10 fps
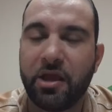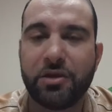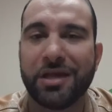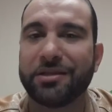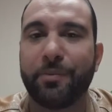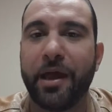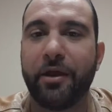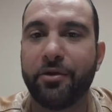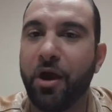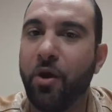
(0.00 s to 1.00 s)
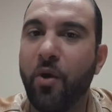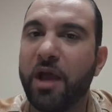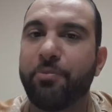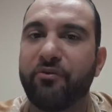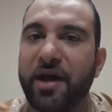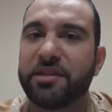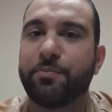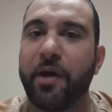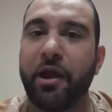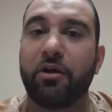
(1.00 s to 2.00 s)
You let the buyer know and provide
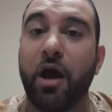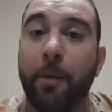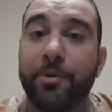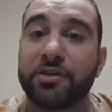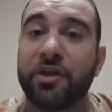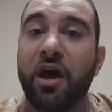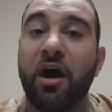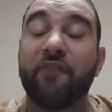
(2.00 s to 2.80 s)
the buyer copies